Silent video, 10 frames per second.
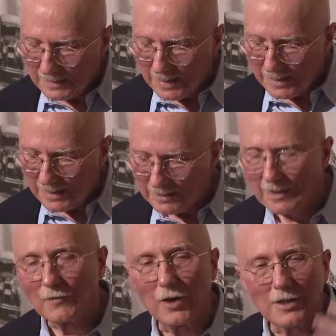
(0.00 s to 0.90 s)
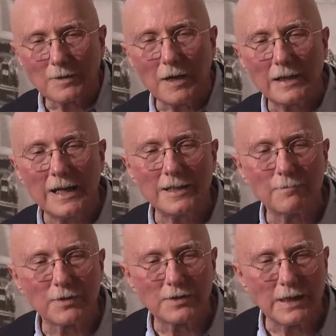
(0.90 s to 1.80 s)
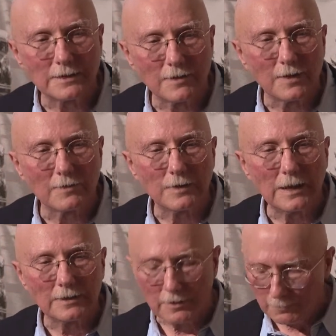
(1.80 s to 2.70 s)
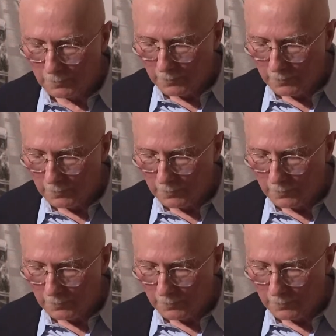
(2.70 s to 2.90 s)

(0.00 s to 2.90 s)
uh, they've lost about eighty percent of their volume,